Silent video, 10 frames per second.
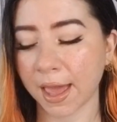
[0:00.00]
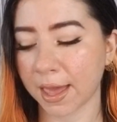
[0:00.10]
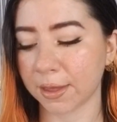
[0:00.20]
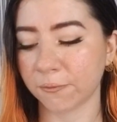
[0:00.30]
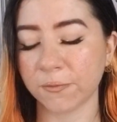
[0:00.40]

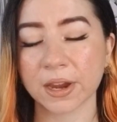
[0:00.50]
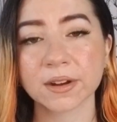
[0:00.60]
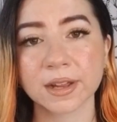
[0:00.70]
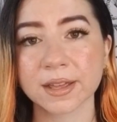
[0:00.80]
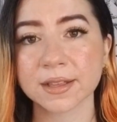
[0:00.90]
and
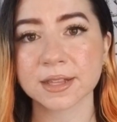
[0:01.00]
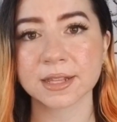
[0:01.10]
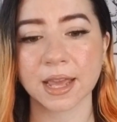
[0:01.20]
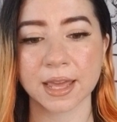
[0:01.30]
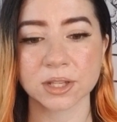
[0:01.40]

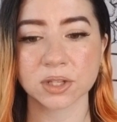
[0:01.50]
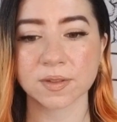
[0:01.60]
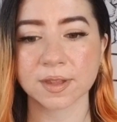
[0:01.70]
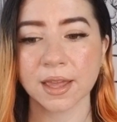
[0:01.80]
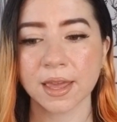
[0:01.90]
fairness and
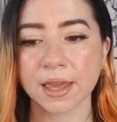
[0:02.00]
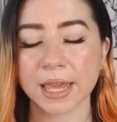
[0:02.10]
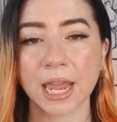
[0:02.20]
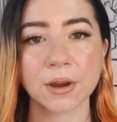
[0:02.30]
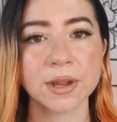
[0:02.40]
just
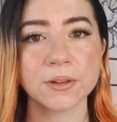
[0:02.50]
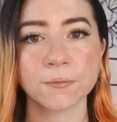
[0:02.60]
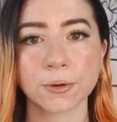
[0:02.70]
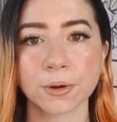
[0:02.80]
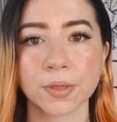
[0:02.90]

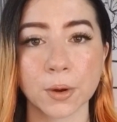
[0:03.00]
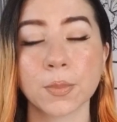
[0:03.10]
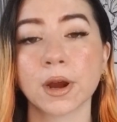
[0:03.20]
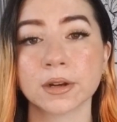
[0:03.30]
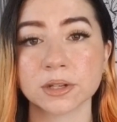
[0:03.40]
caring for their
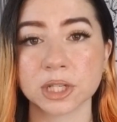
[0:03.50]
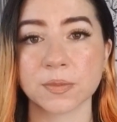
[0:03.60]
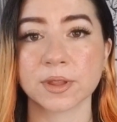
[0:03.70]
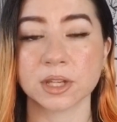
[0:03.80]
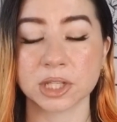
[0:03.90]

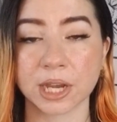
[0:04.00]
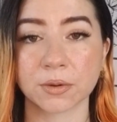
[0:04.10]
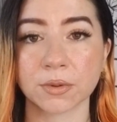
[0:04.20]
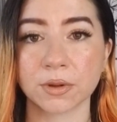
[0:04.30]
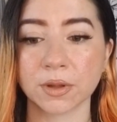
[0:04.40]
partnerships in
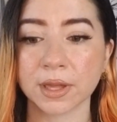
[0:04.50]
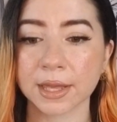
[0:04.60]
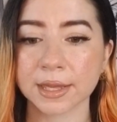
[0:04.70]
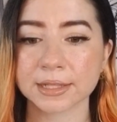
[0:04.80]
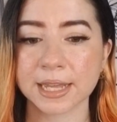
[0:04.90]
general
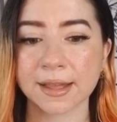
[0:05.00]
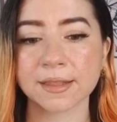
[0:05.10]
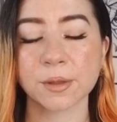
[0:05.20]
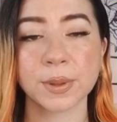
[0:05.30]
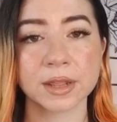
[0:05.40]

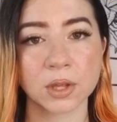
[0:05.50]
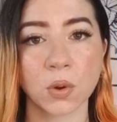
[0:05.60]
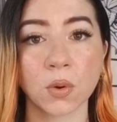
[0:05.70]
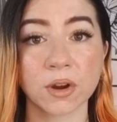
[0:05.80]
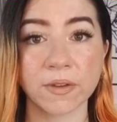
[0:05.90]
tends to be at the
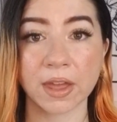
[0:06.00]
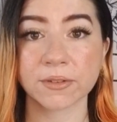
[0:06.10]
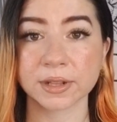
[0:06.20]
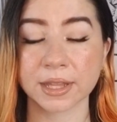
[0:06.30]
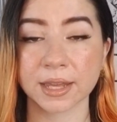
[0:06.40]
core of
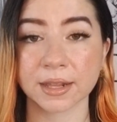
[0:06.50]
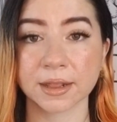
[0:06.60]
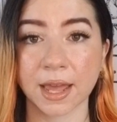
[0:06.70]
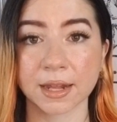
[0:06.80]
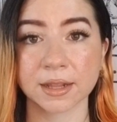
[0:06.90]

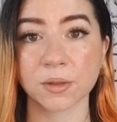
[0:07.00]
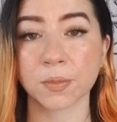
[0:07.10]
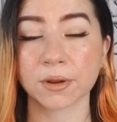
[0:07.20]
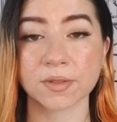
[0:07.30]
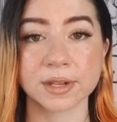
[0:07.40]
everything that this
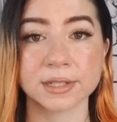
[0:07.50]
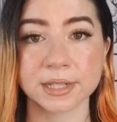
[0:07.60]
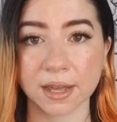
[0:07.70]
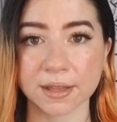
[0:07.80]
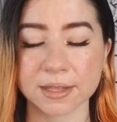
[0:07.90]
person
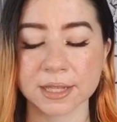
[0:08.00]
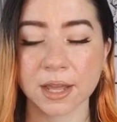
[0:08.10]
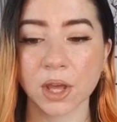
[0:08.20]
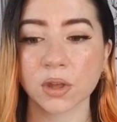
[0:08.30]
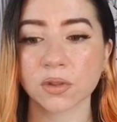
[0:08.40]
does.
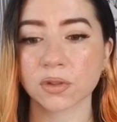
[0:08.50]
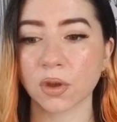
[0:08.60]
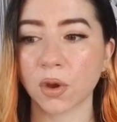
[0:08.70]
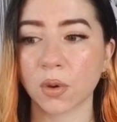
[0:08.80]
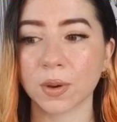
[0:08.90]

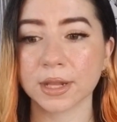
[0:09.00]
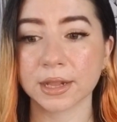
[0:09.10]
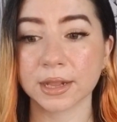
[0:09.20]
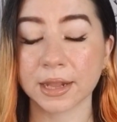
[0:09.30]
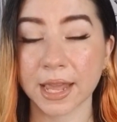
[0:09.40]
So
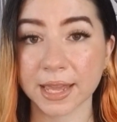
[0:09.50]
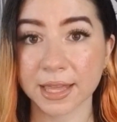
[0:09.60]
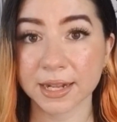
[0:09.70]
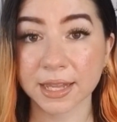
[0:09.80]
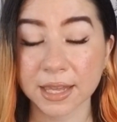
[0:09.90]
they
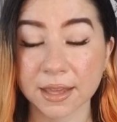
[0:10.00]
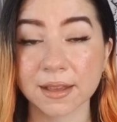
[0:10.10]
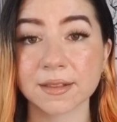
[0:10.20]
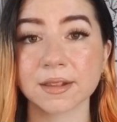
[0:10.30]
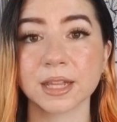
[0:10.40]
can
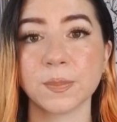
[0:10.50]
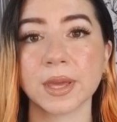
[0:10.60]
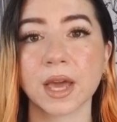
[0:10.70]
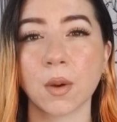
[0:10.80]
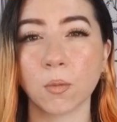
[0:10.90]
easily
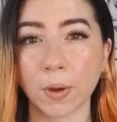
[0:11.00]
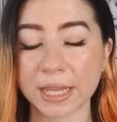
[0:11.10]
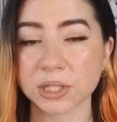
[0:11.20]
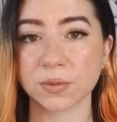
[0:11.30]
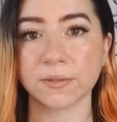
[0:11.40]
become
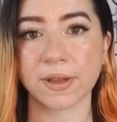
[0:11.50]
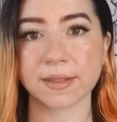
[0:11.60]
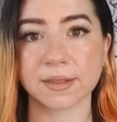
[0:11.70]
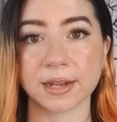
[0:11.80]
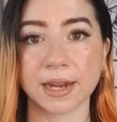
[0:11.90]
way too
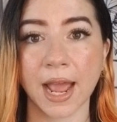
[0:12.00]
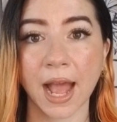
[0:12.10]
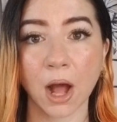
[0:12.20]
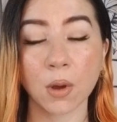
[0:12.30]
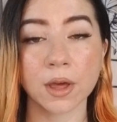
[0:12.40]
invested in
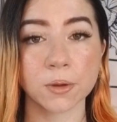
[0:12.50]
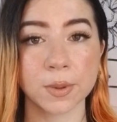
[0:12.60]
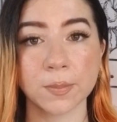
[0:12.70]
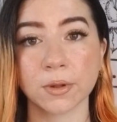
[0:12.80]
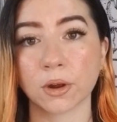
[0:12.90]
how other
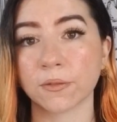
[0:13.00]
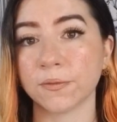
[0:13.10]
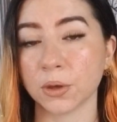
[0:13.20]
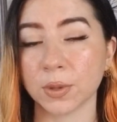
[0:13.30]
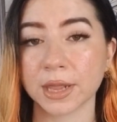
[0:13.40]
people are
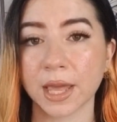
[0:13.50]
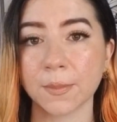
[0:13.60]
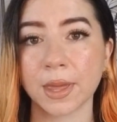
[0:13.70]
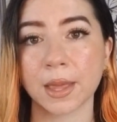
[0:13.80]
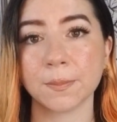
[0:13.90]
viewing
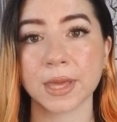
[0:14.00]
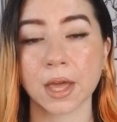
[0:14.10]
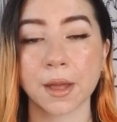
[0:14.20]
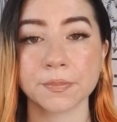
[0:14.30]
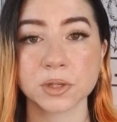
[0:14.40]
them and
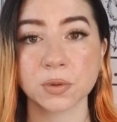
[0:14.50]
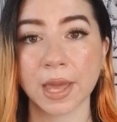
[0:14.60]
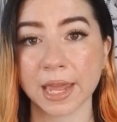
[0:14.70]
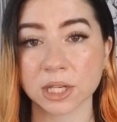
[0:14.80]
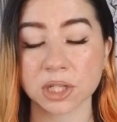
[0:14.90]
become
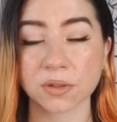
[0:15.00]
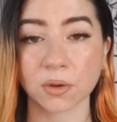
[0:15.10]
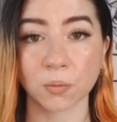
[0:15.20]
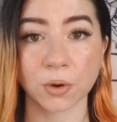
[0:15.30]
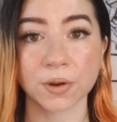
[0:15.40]
too anxious
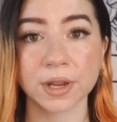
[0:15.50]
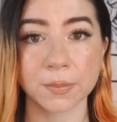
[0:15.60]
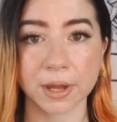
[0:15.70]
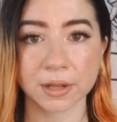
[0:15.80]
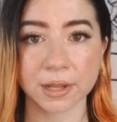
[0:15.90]
or worried
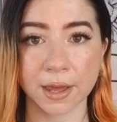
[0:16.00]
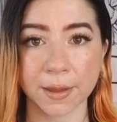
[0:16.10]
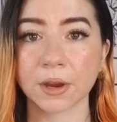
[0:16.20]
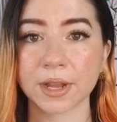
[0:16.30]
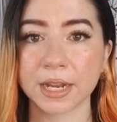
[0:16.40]
about
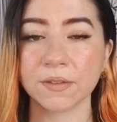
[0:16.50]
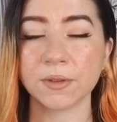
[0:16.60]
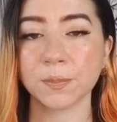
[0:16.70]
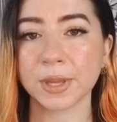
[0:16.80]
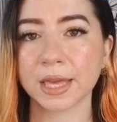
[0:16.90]
that. There can
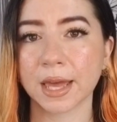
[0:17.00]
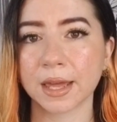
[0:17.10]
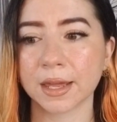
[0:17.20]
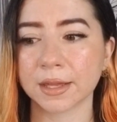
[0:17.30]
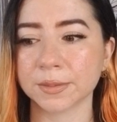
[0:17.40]
even be
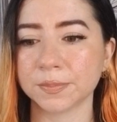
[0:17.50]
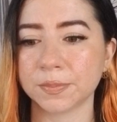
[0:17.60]
a